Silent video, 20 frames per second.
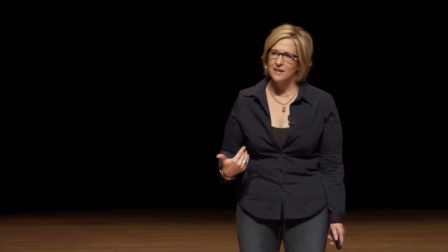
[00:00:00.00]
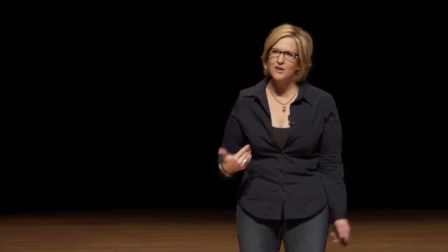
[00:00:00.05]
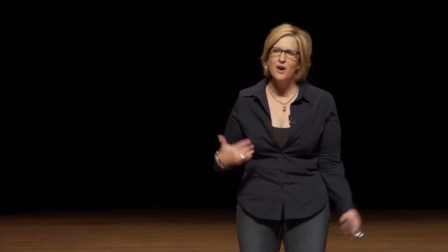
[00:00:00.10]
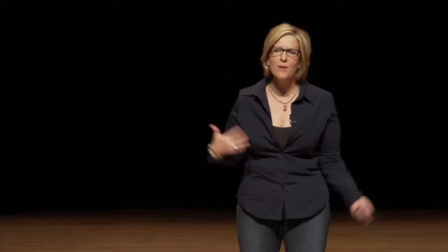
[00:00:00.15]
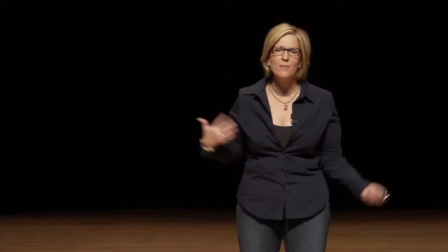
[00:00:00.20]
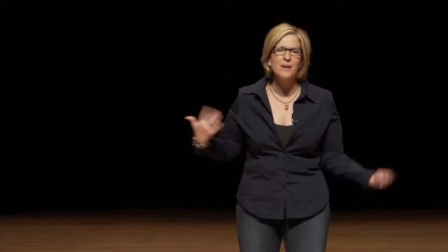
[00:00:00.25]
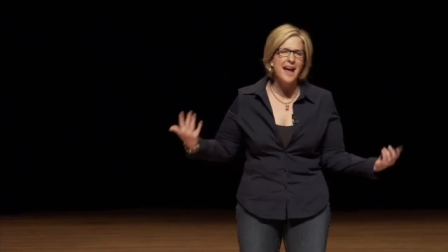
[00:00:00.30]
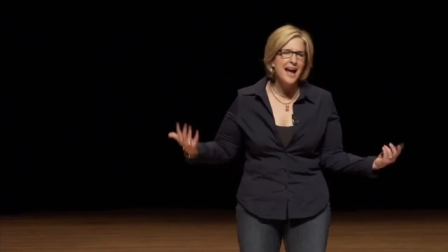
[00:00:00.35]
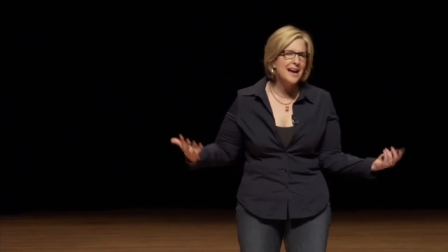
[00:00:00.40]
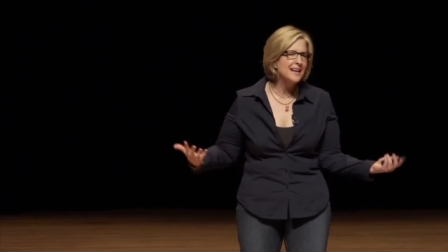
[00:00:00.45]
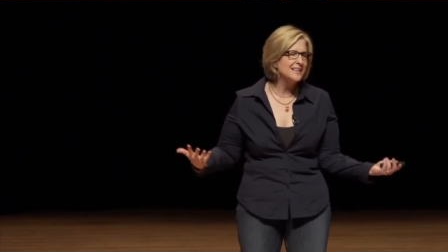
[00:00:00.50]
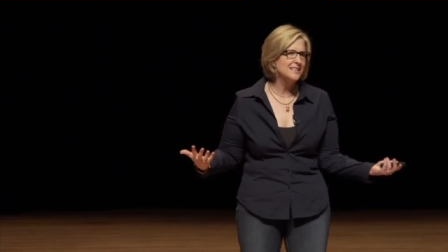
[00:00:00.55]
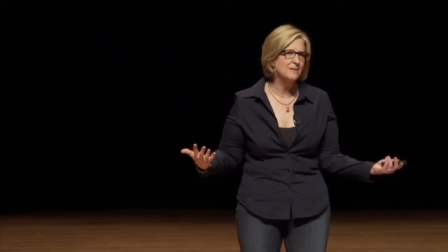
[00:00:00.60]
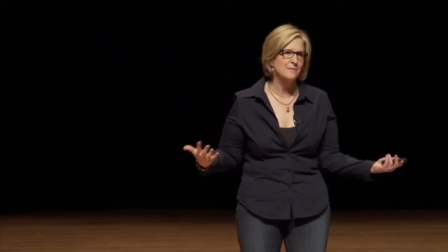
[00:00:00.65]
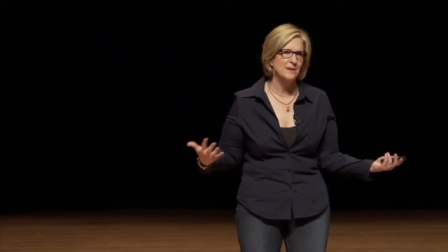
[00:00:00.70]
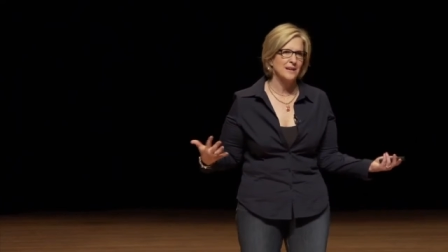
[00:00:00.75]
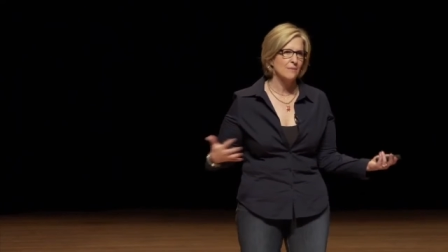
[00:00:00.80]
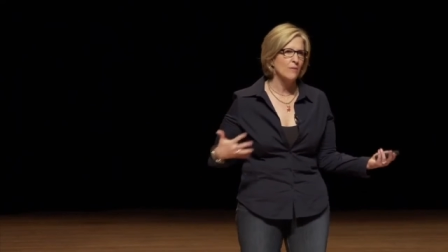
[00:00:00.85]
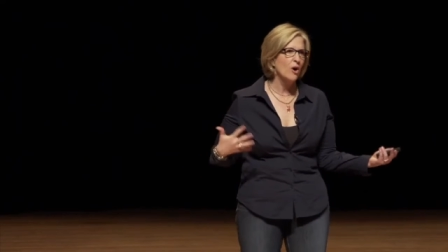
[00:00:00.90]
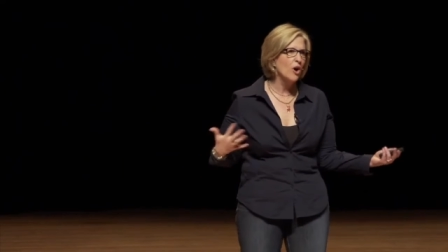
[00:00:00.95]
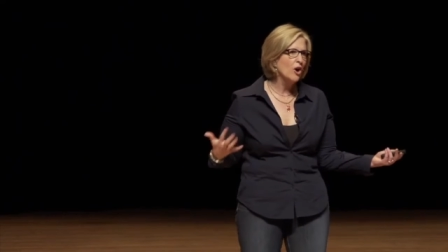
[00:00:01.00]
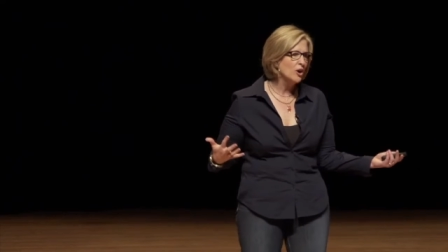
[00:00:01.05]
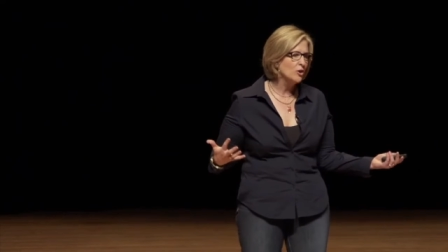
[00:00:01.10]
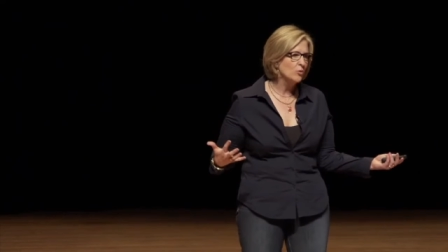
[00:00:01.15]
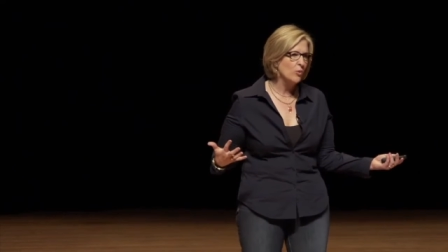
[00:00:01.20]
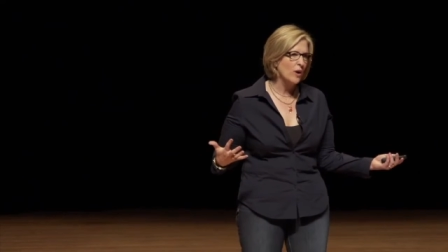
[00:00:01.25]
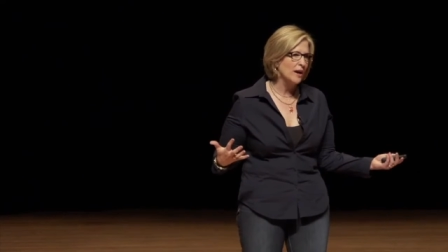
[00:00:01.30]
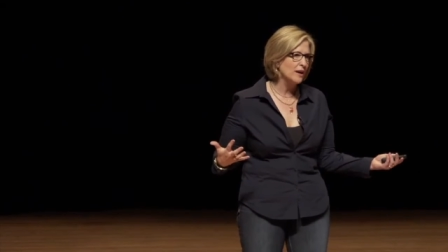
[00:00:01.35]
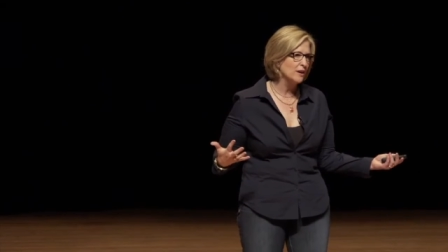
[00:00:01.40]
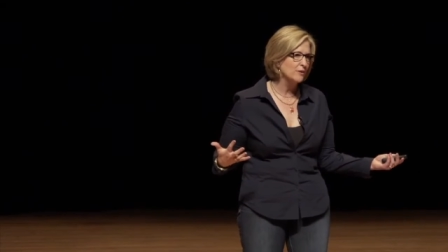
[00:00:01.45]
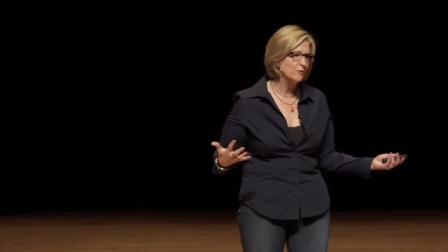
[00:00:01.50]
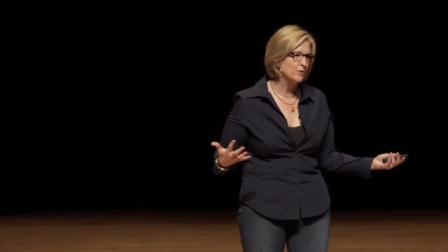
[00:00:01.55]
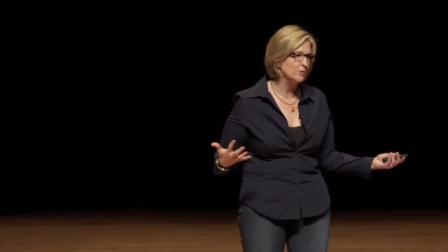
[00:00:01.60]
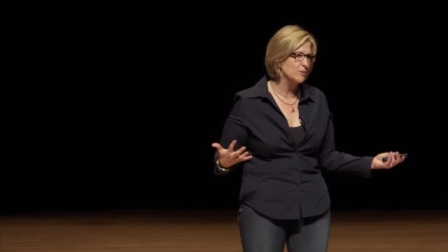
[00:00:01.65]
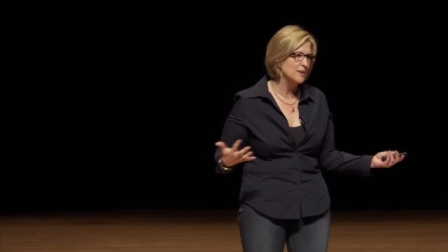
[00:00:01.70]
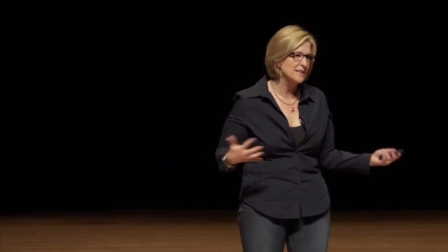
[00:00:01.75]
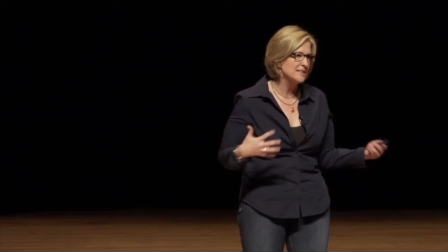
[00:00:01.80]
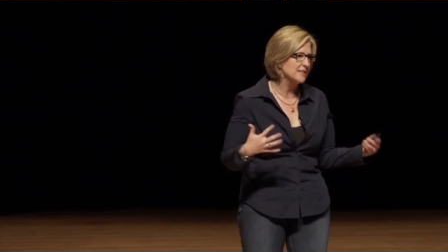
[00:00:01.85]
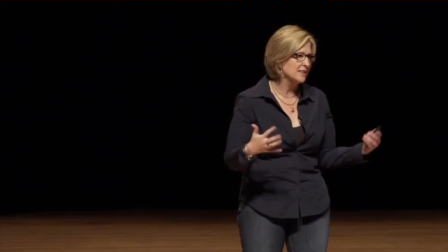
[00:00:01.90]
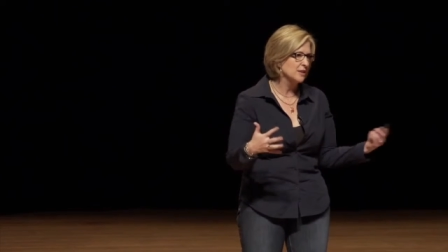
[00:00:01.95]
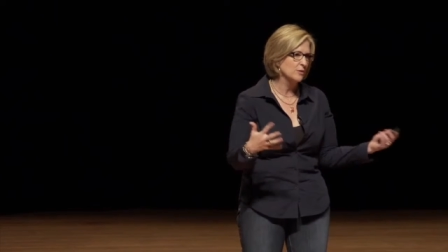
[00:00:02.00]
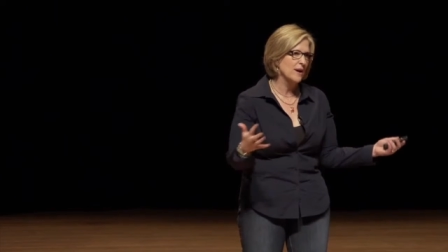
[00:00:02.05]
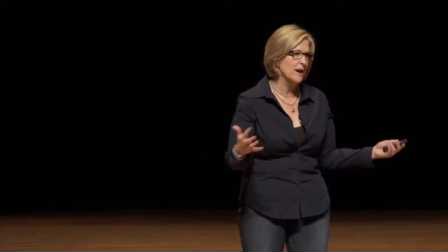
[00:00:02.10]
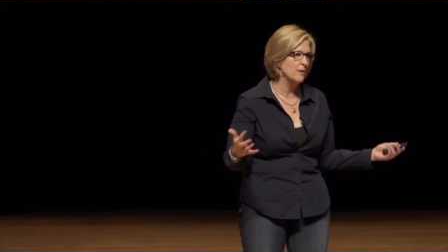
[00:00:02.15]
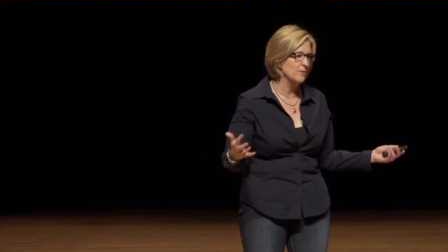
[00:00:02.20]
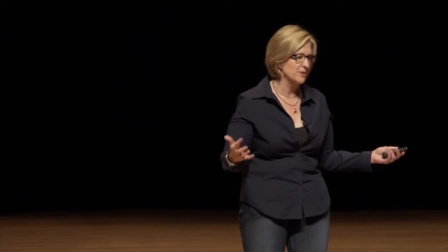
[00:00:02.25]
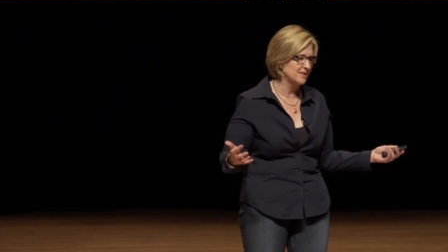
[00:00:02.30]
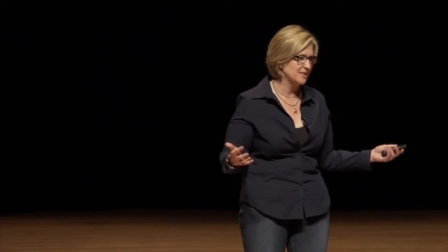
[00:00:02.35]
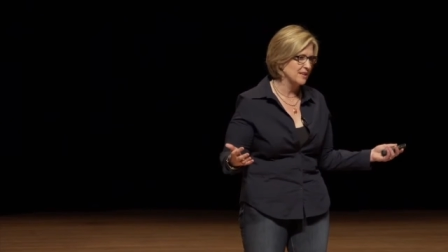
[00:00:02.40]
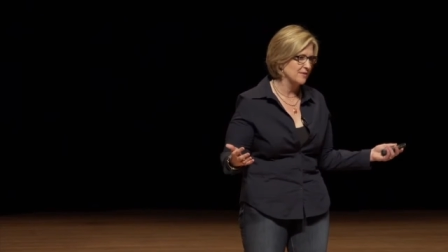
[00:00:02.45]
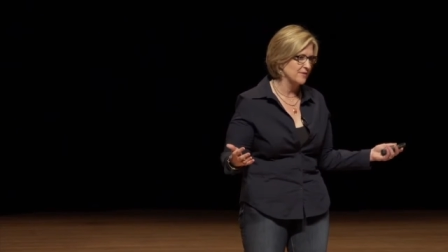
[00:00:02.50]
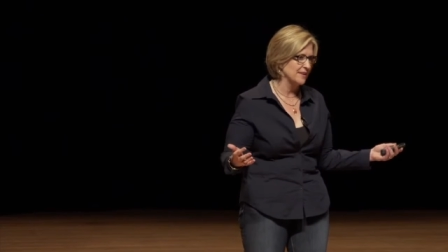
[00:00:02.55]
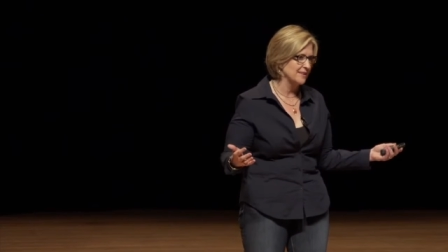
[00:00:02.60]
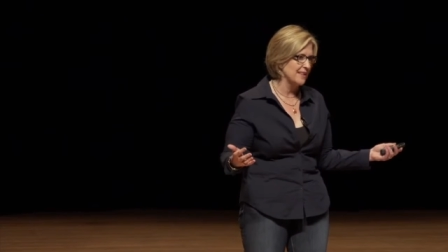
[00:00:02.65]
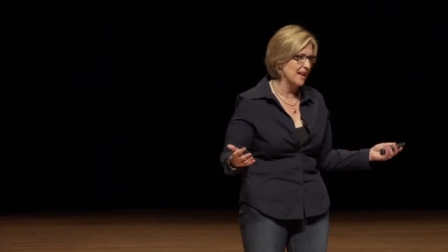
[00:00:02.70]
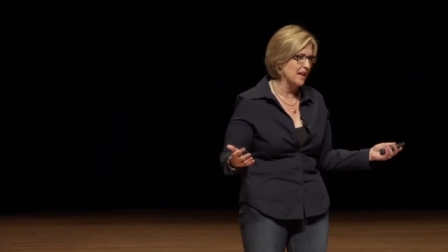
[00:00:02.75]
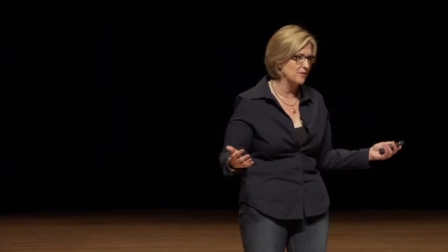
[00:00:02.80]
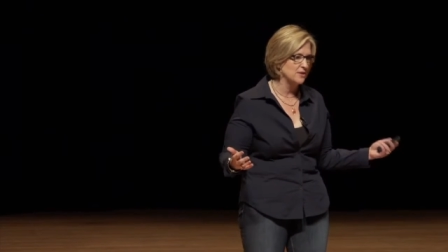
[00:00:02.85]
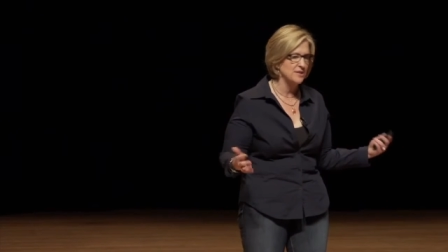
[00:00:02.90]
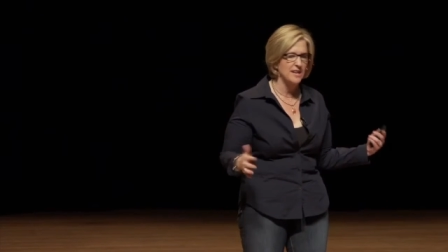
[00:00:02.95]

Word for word: And you know, I'm an academic. I'm hardwired for wrestling around with stuff like that.